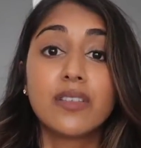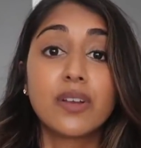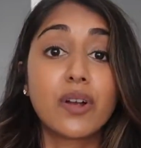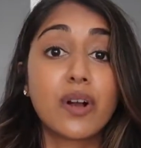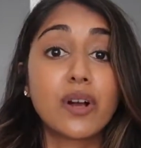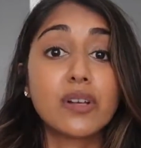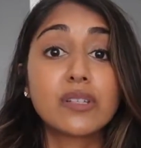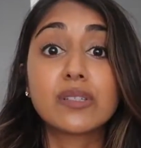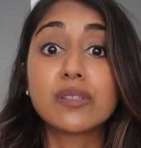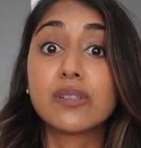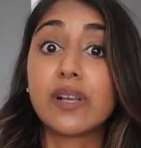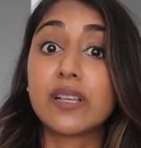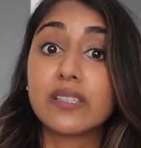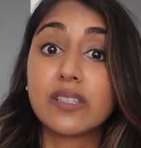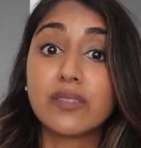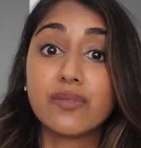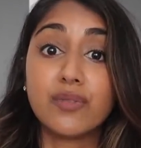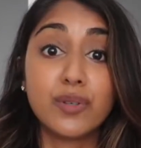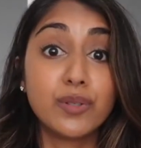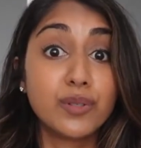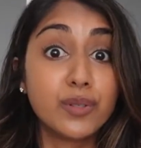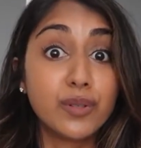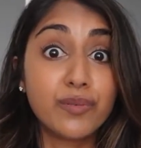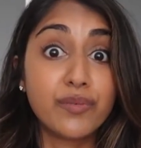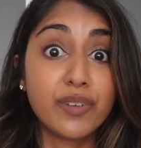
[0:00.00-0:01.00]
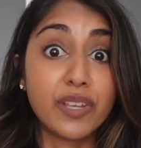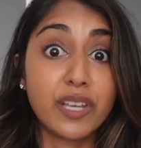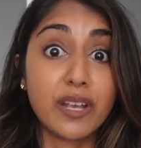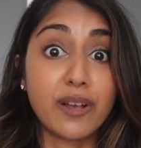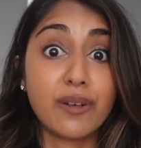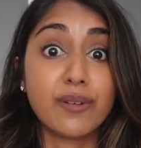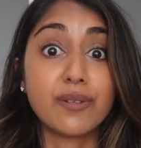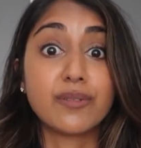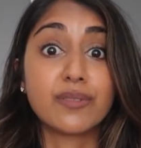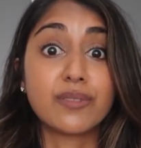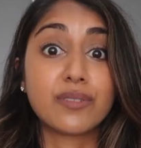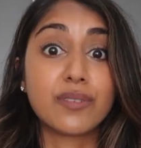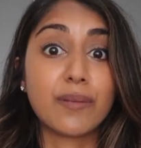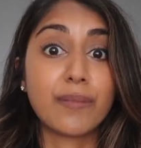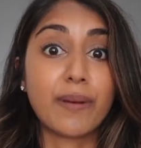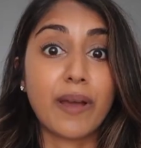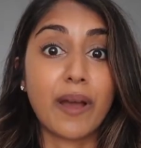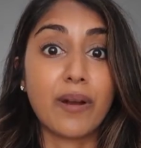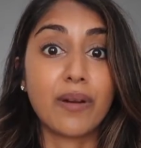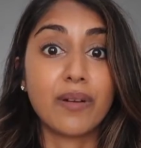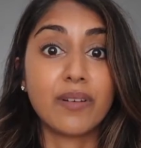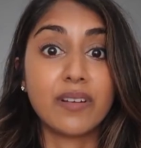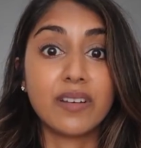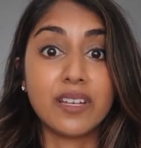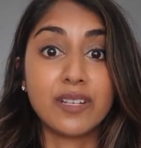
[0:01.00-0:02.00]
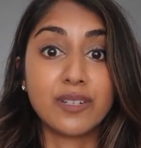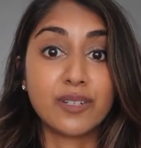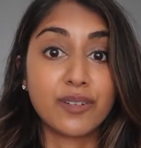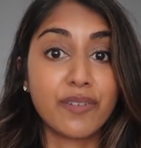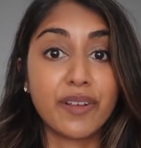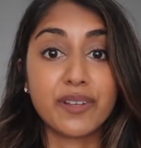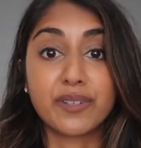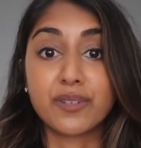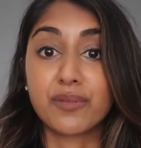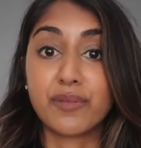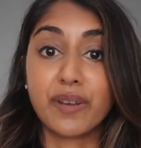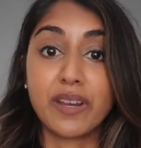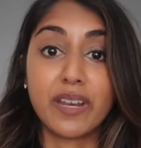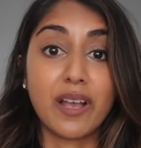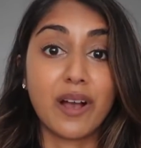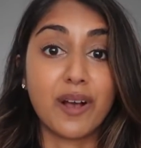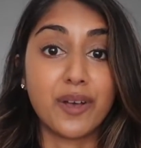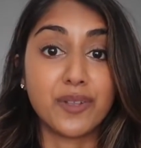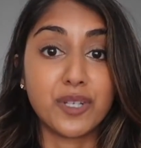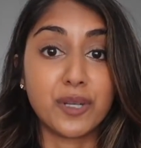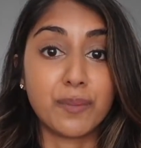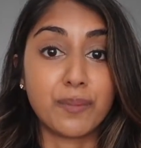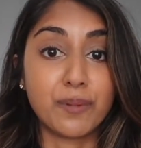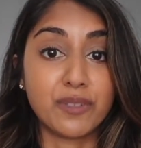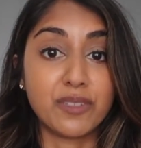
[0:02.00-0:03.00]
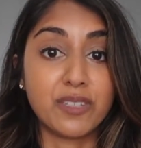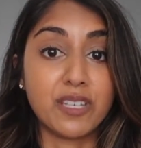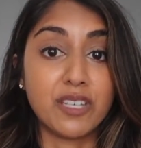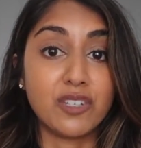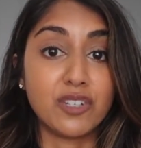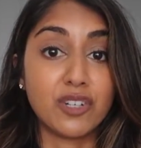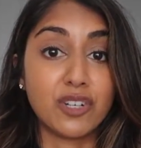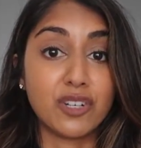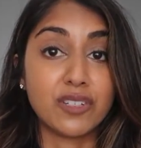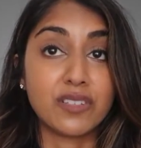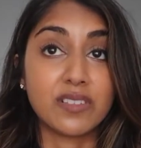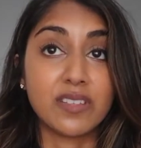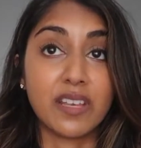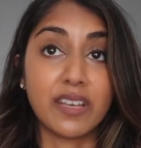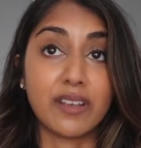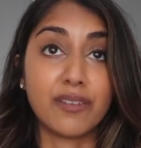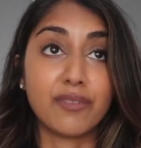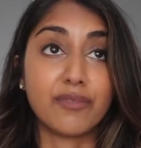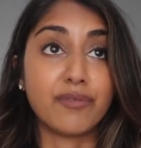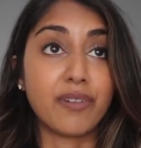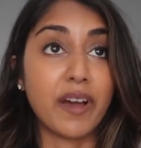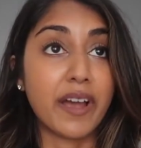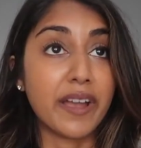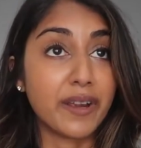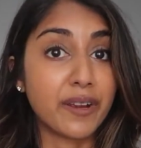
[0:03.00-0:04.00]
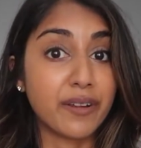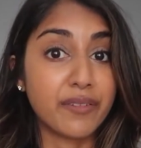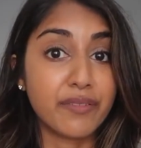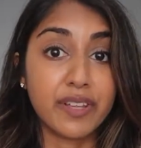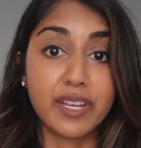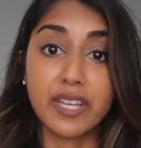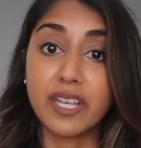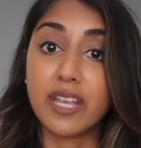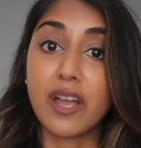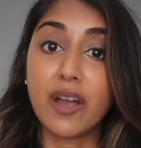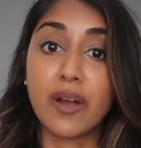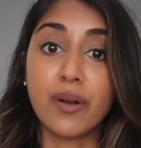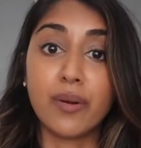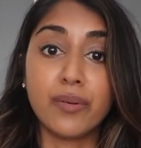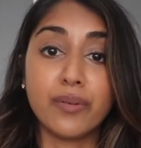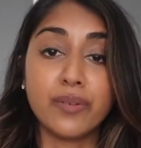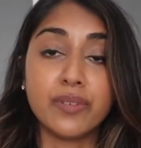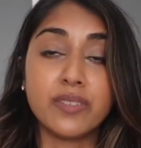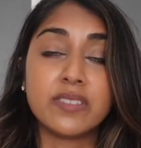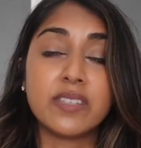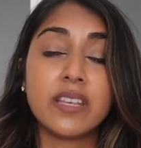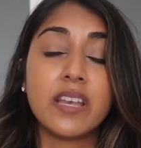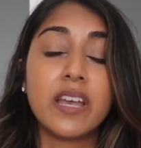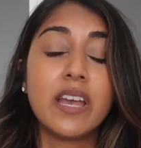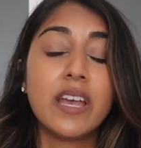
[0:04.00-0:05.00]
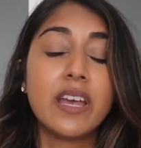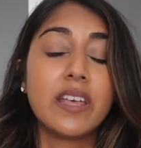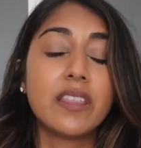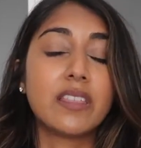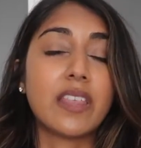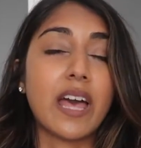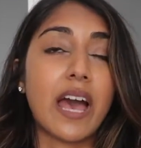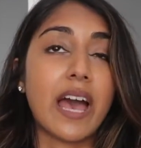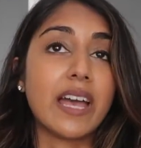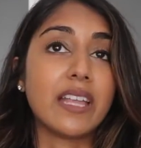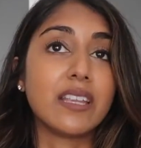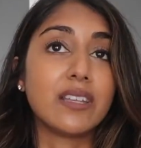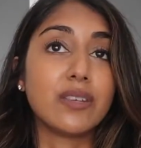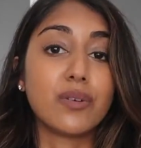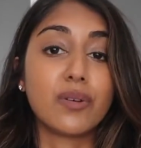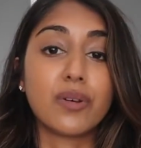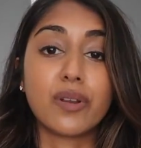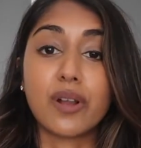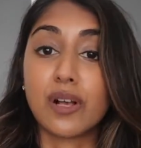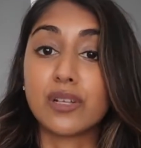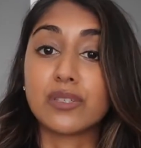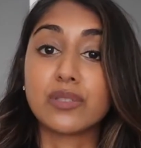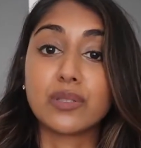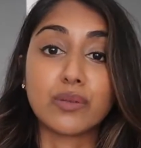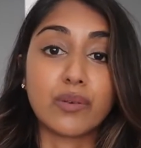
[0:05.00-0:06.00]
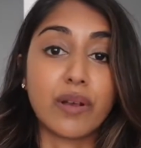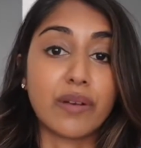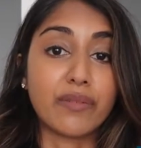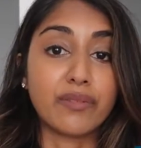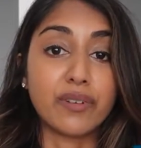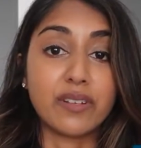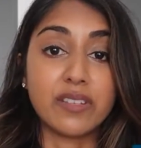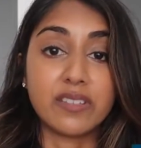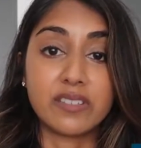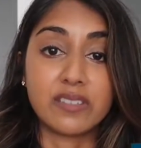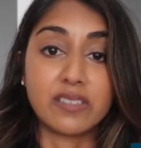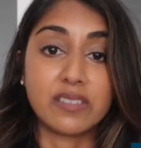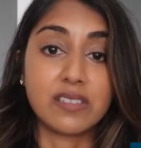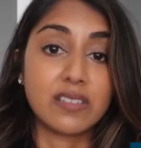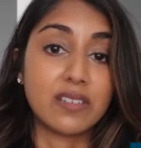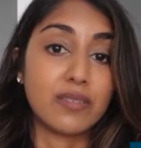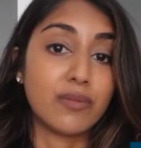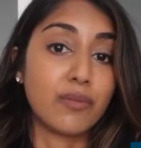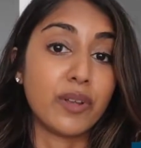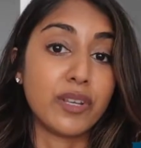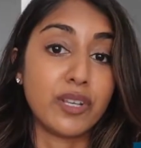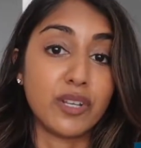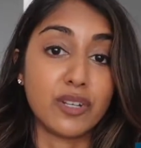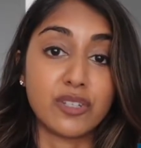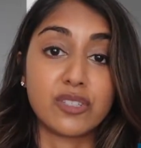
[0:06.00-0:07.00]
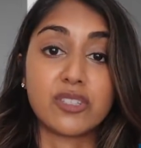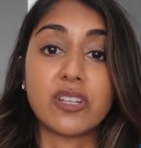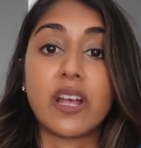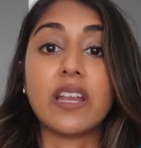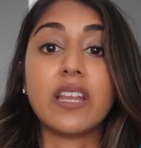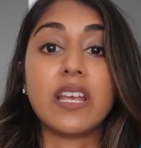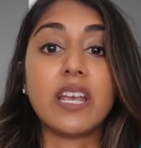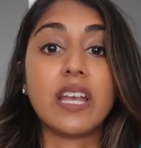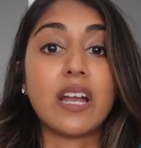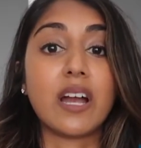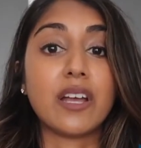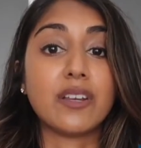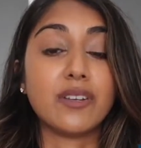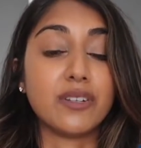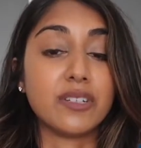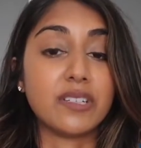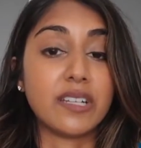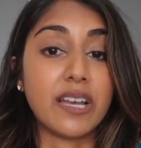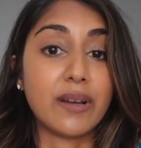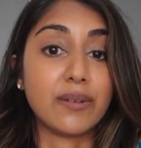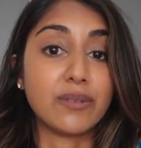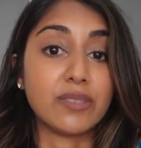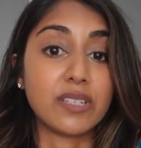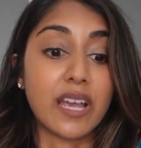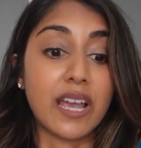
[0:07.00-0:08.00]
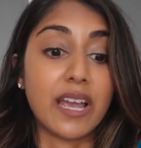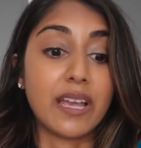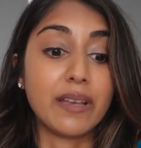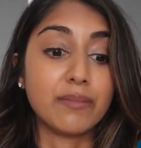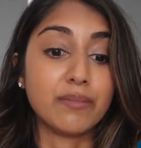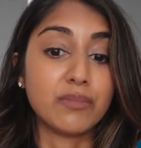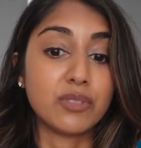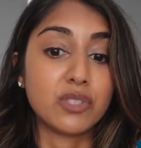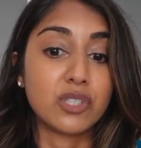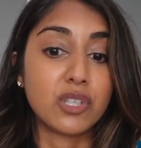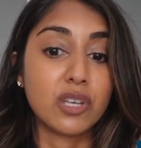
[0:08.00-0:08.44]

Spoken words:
there are also lots of YouTube videos about interventional radiology procedures, like fire videos, that you could also reference when you're studying on your downtime.